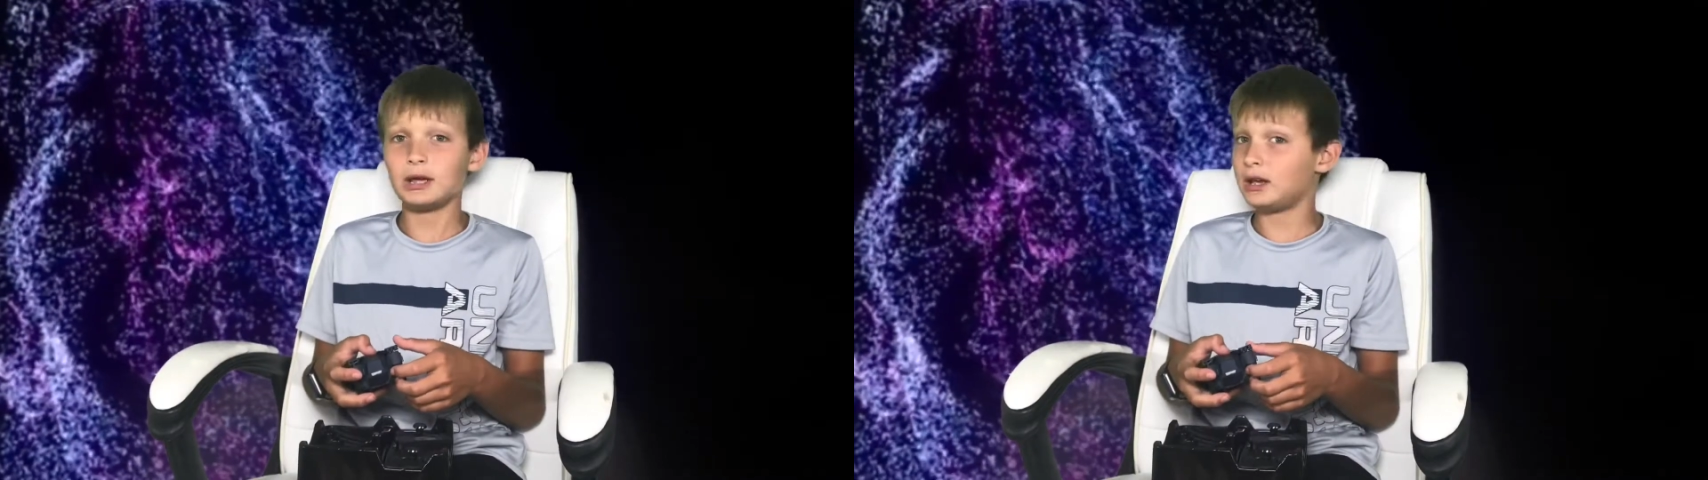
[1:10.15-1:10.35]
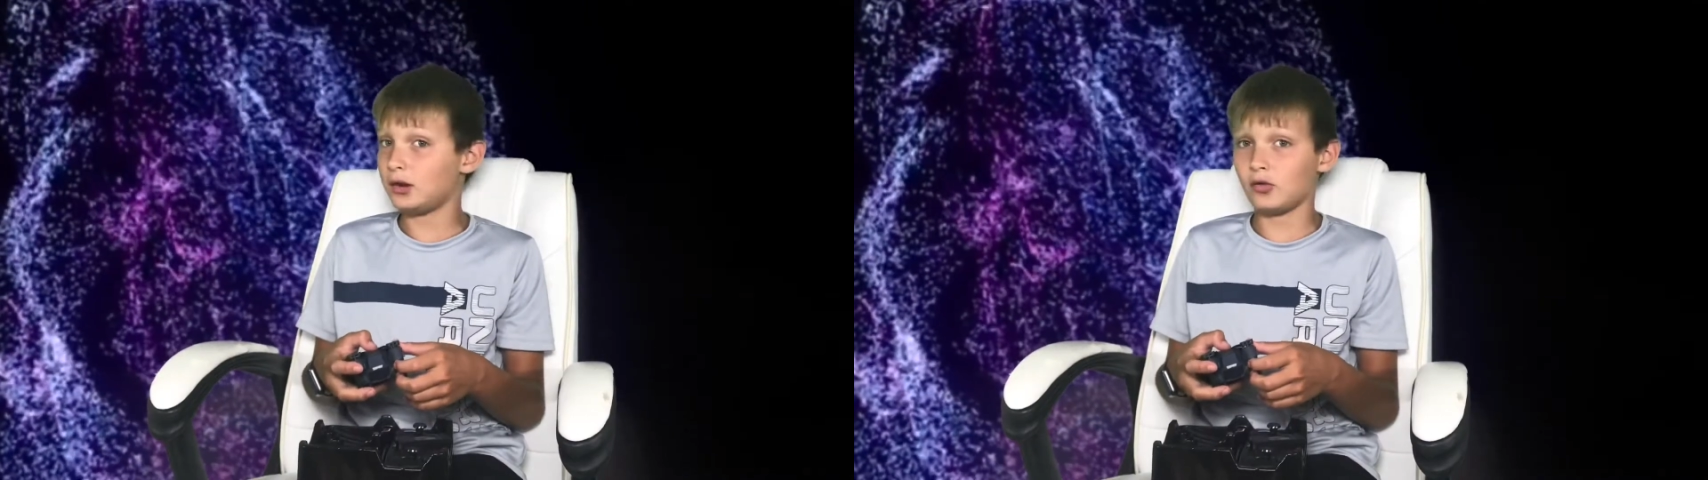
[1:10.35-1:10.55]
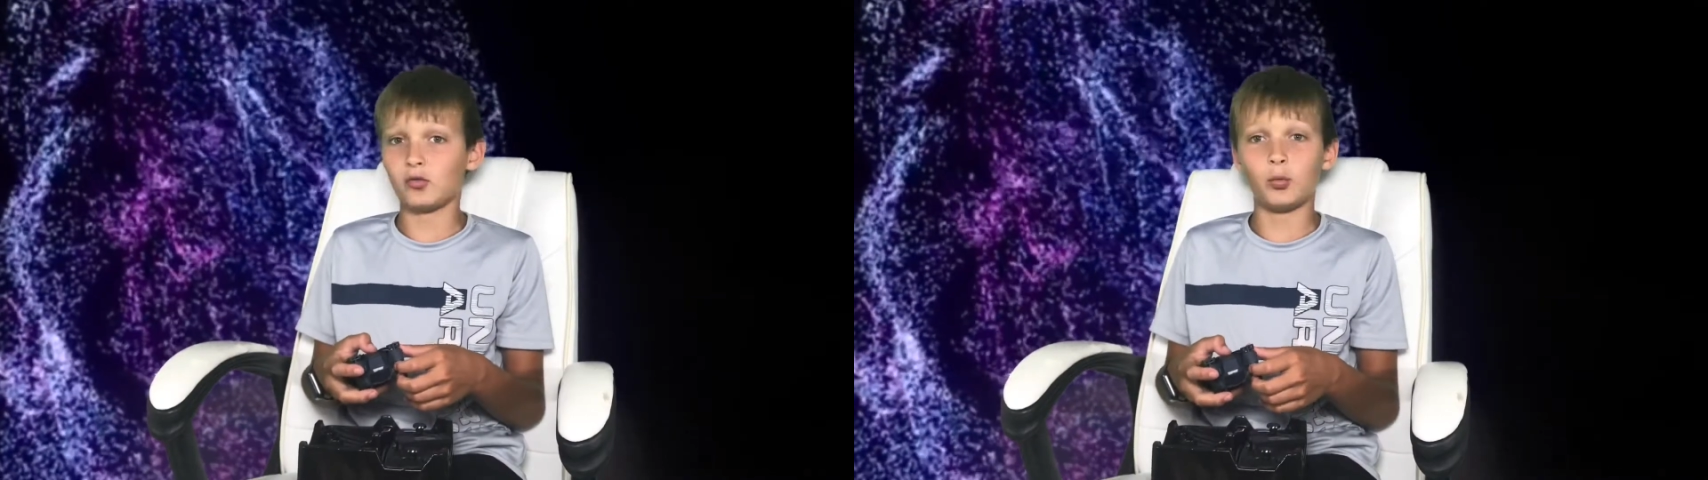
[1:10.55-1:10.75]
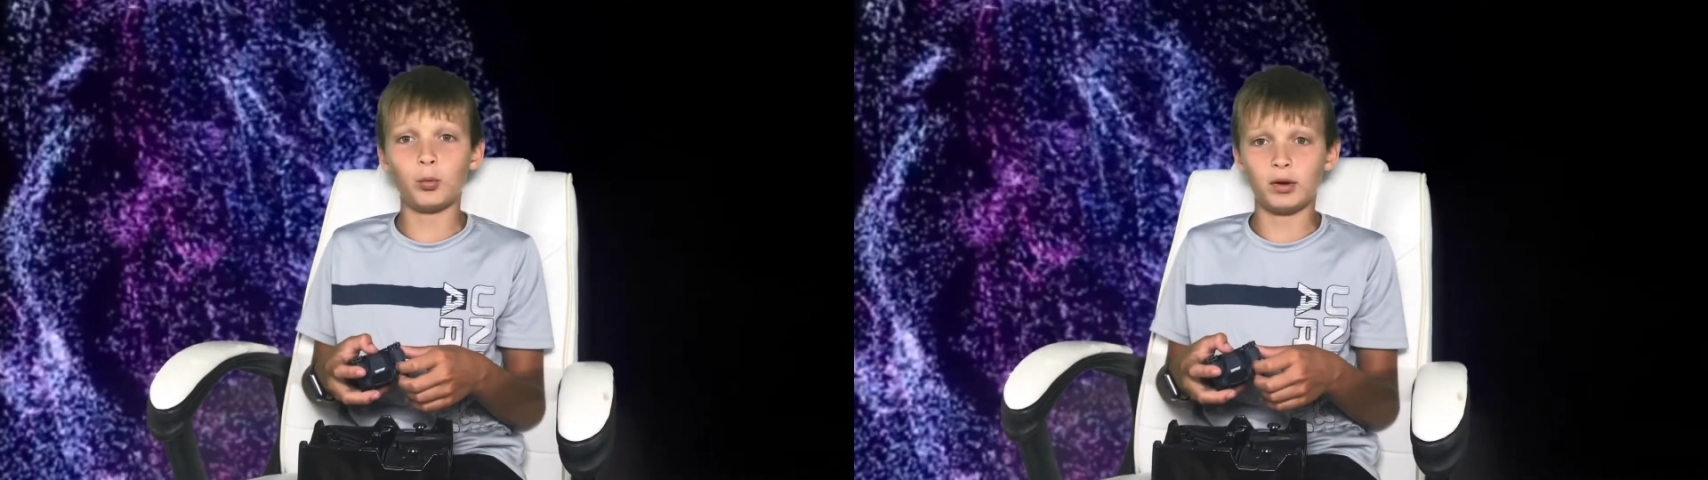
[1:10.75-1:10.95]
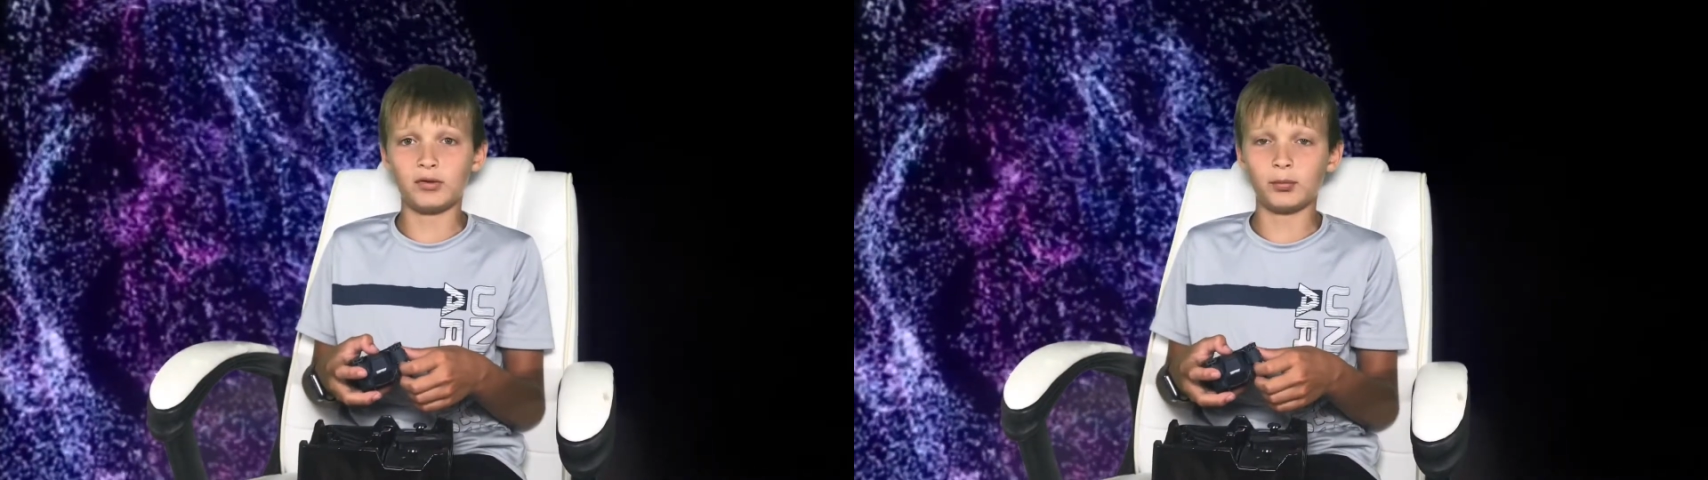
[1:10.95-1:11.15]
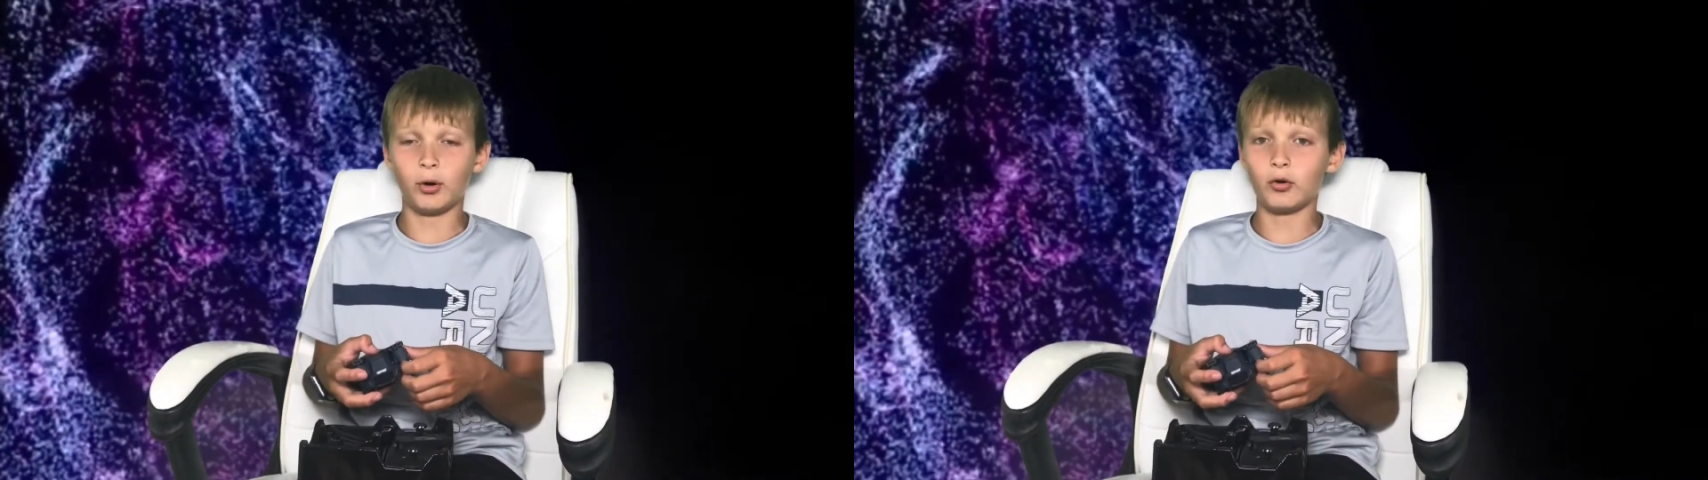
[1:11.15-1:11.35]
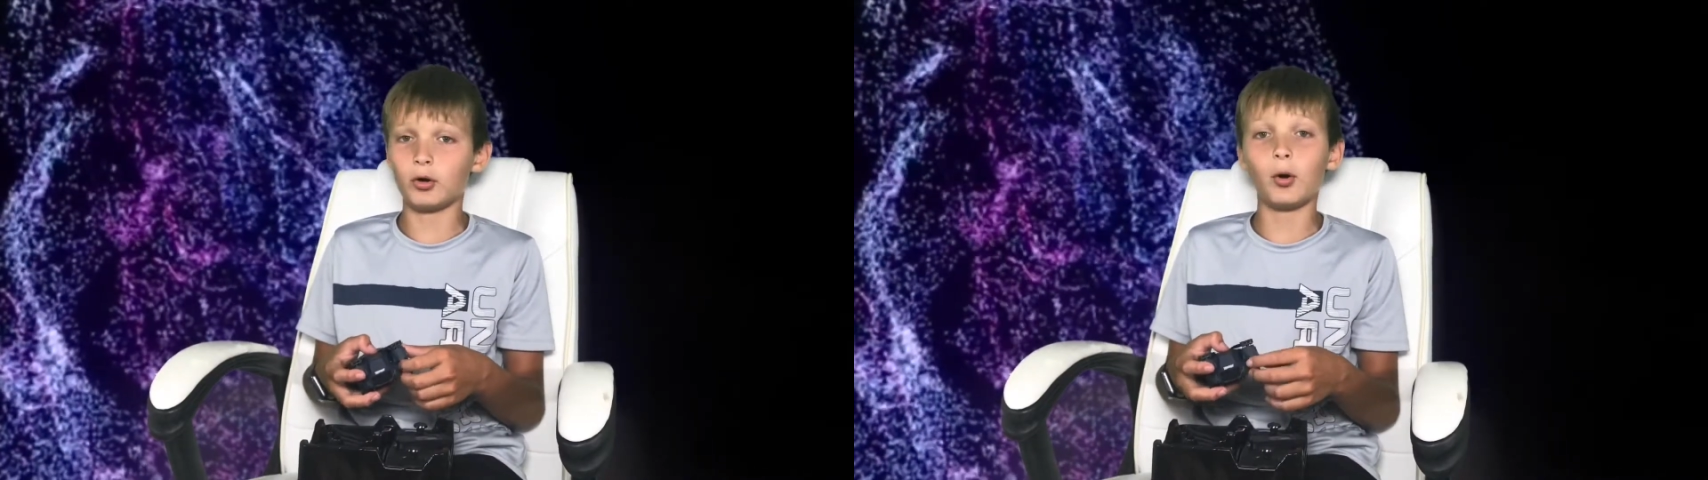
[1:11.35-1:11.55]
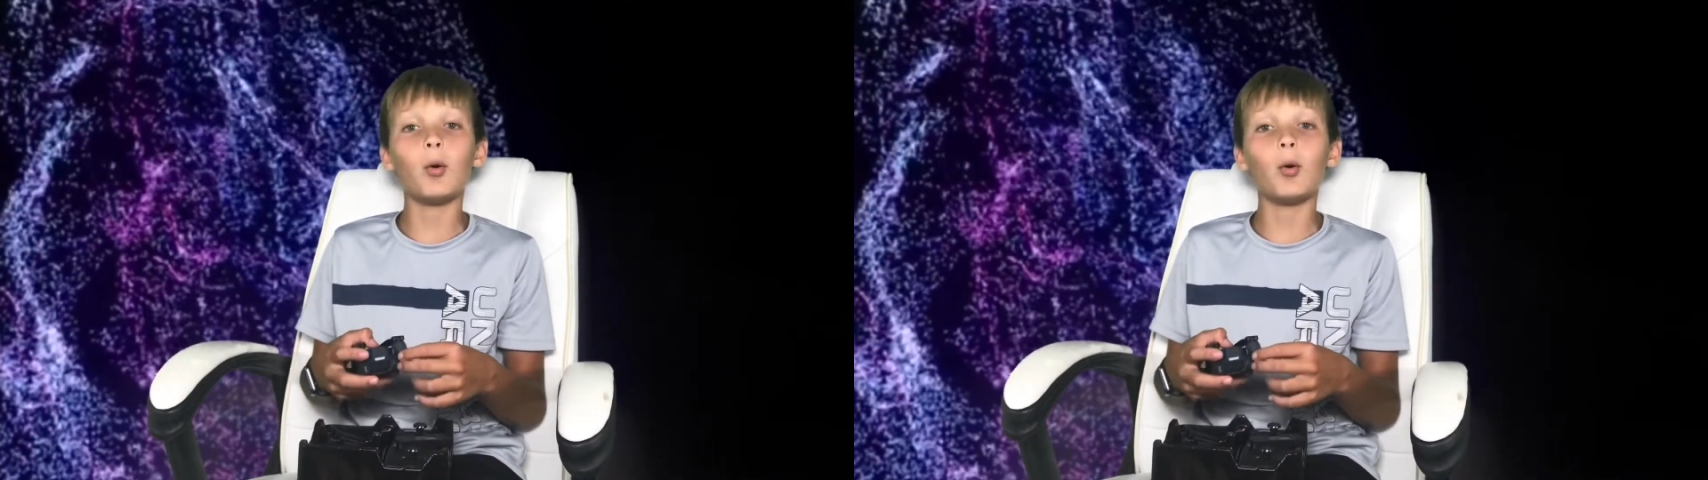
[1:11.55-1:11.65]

it is way smaller.